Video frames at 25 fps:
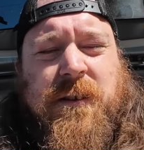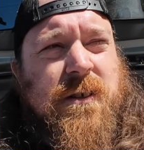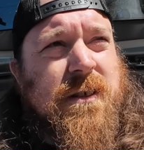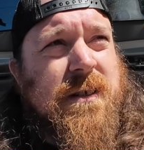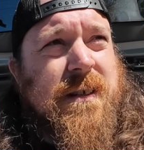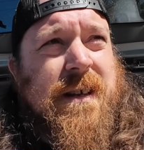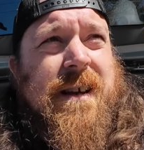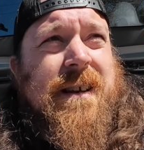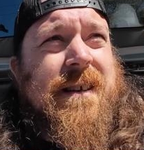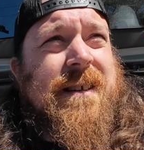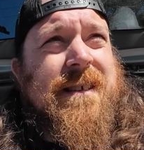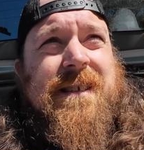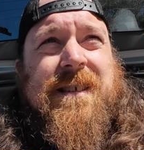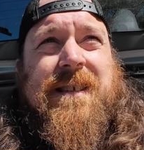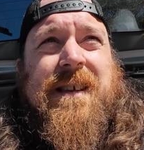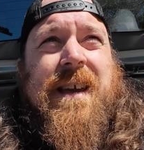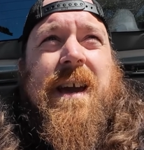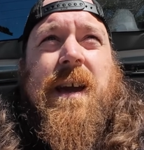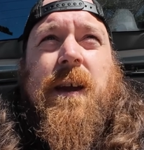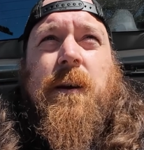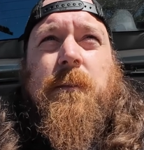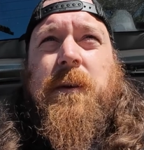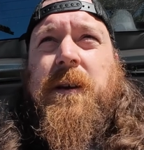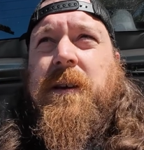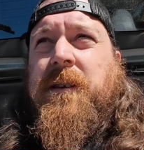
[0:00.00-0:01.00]
Just kind of
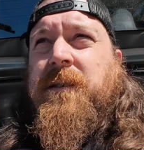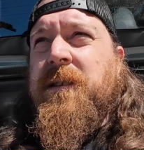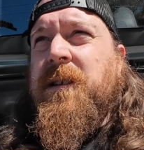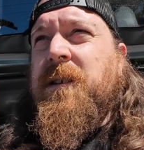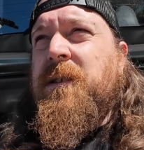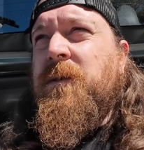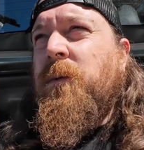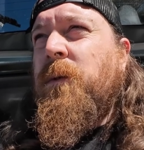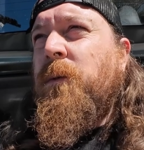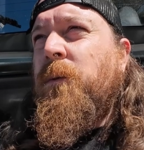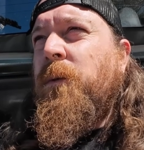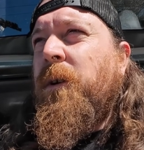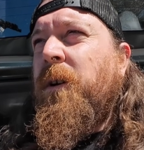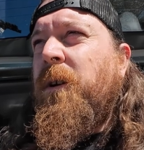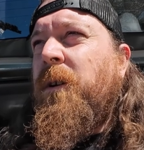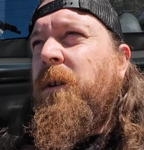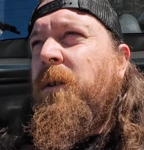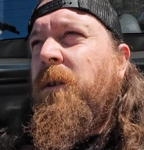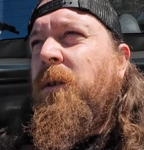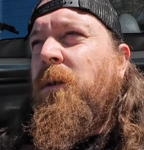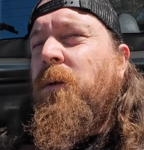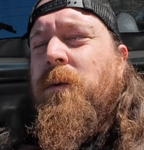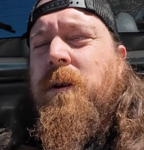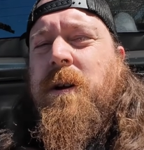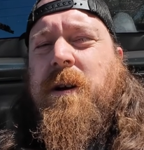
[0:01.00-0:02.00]
skate, because that's what we're gonna
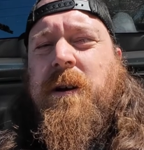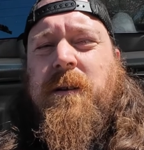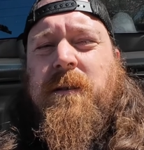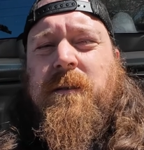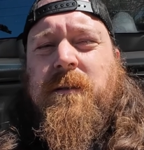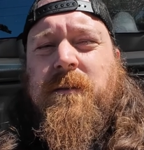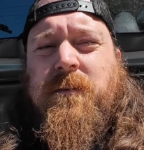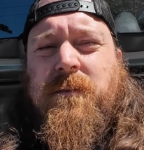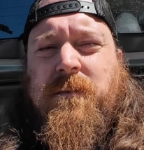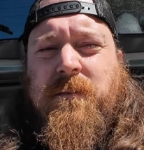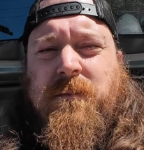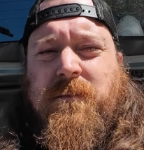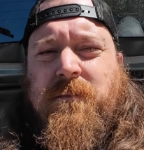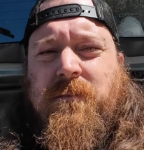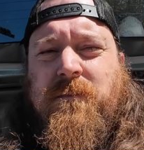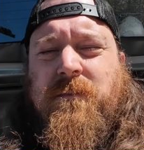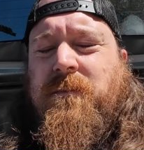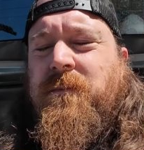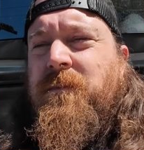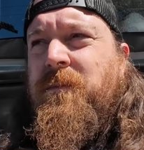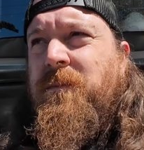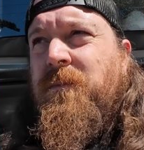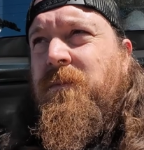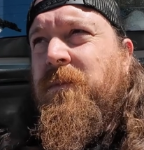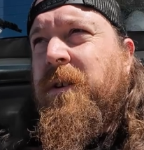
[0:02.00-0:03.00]
do. We're not
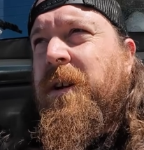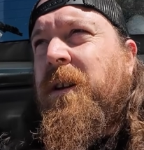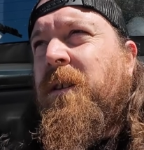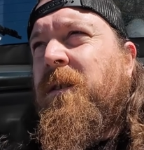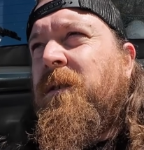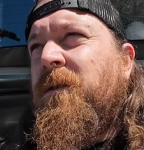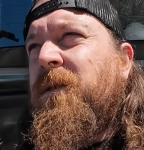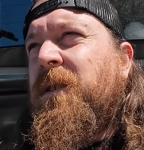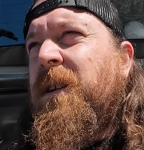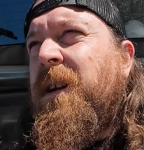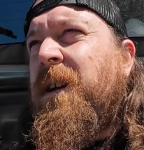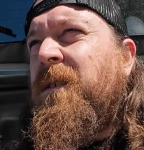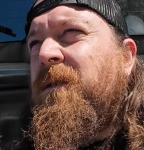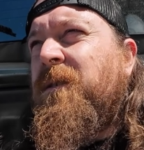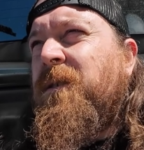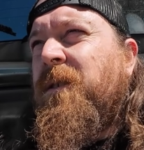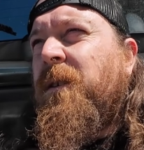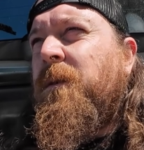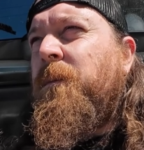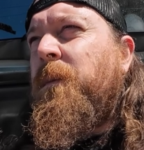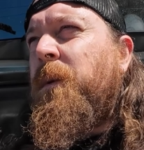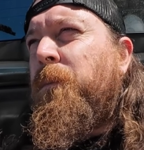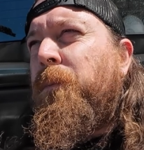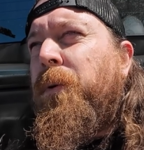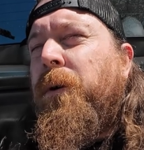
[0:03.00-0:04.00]
regular skaters. I'm
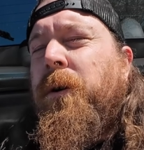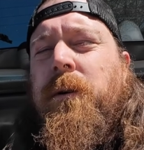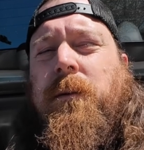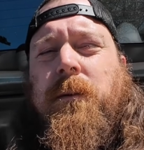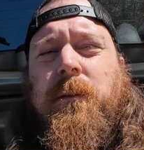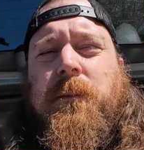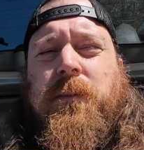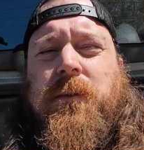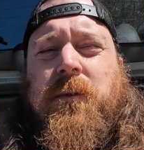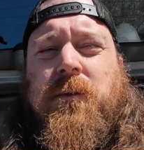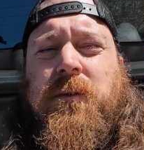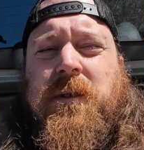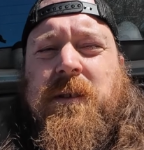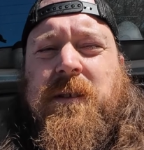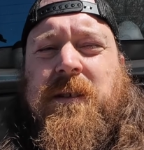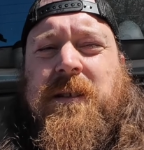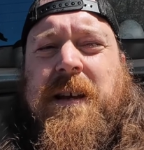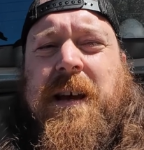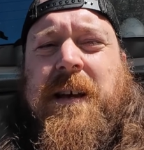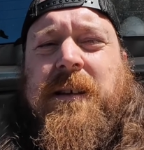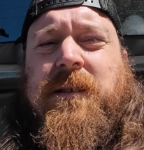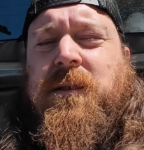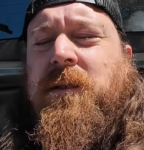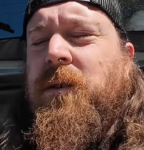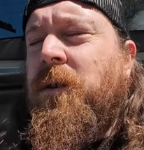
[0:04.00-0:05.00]
gonna be putting them through these
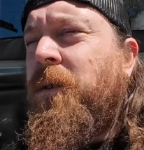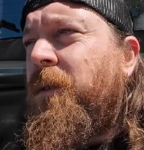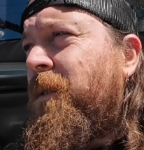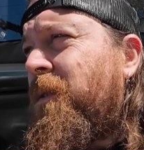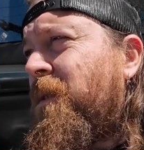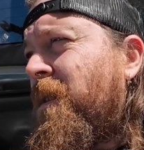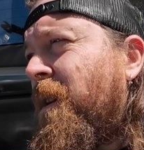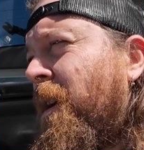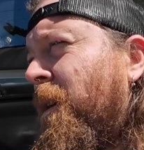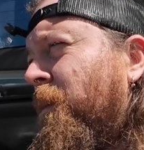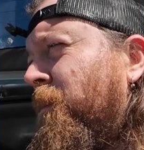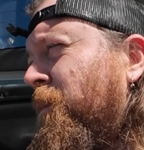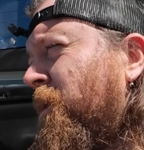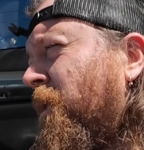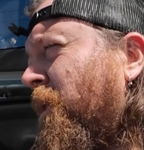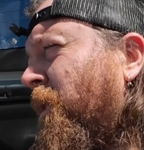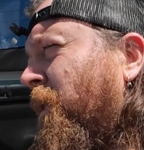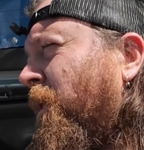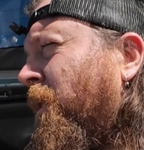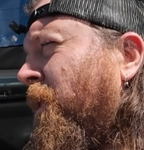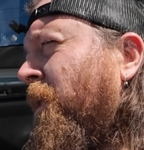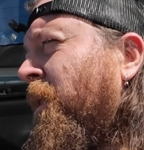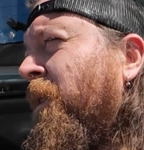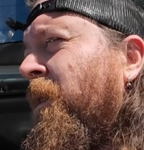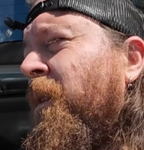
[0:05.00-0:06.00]
tests all the time.
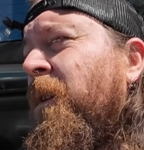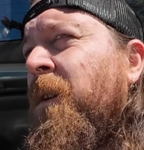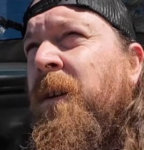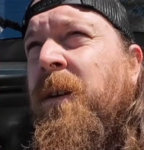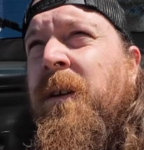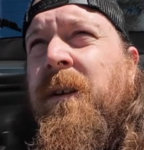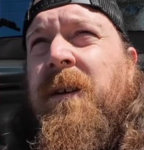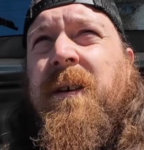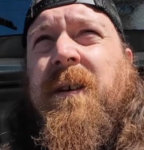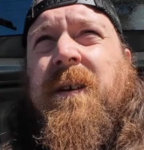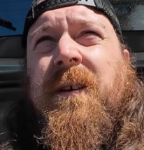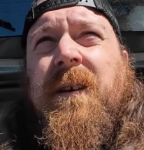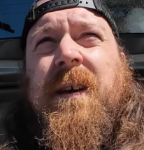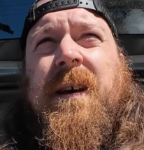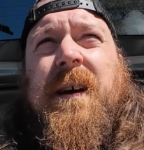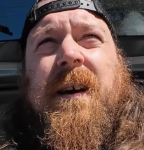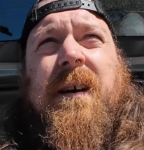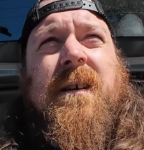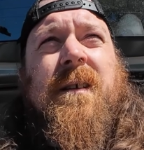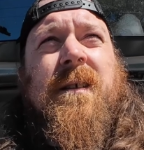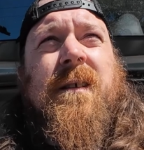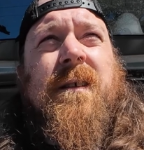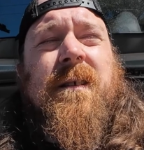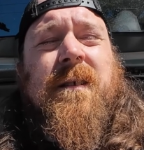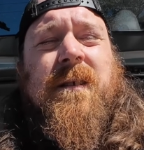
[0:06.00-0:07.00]
So yeah,
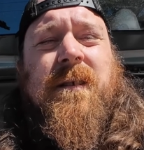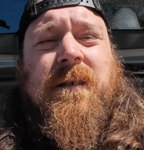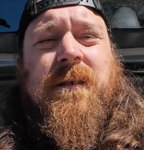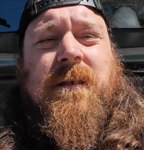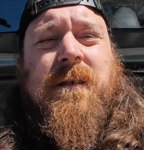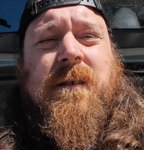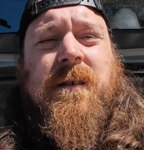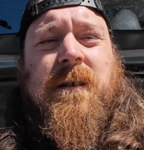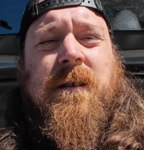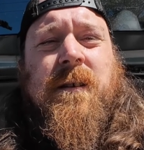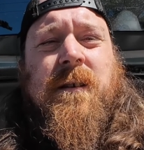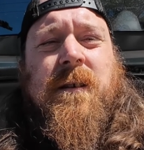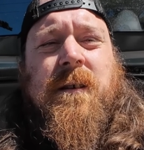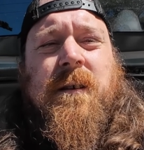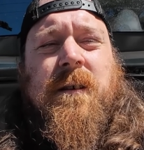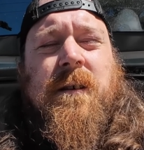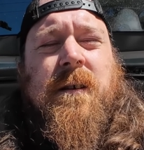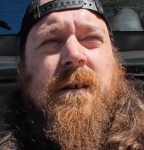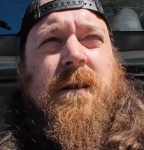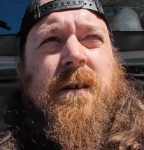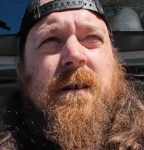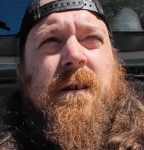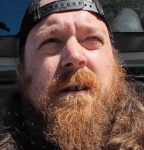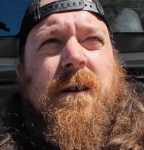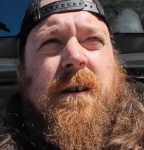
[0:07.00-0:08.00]

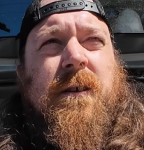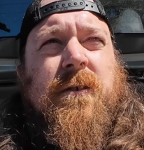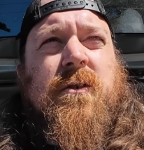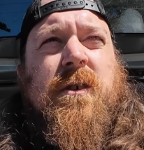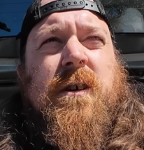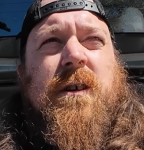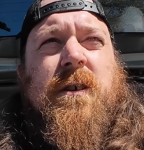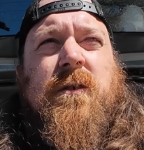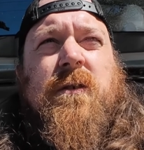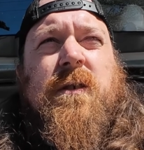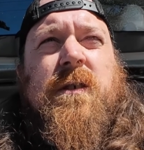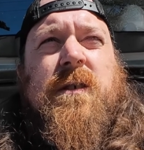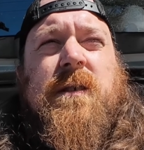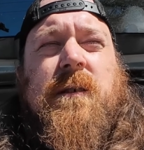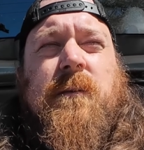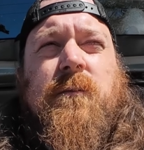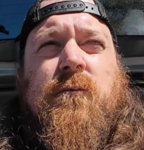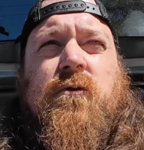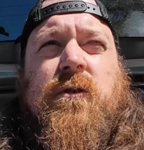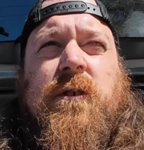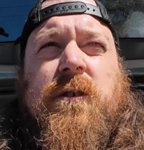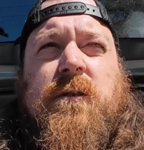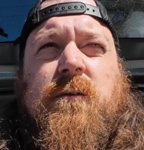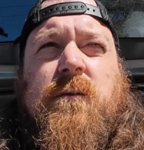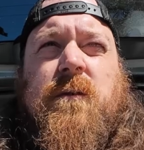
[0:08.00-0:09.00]
I'll try to do the same
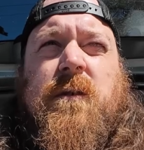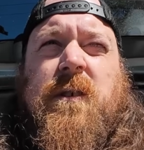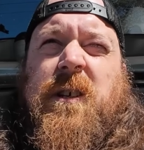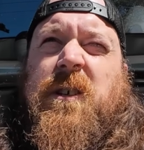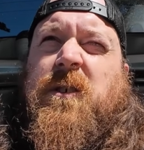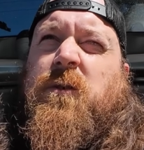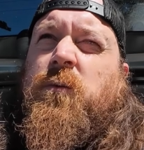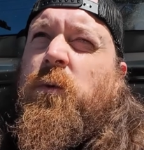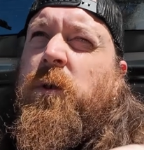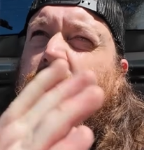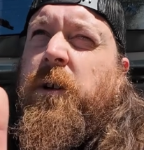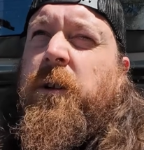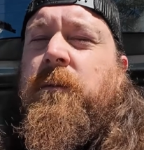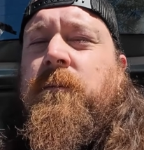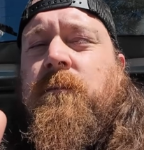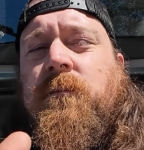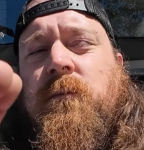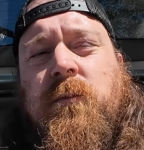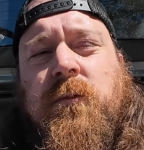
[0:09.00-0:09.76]
tricks with each one.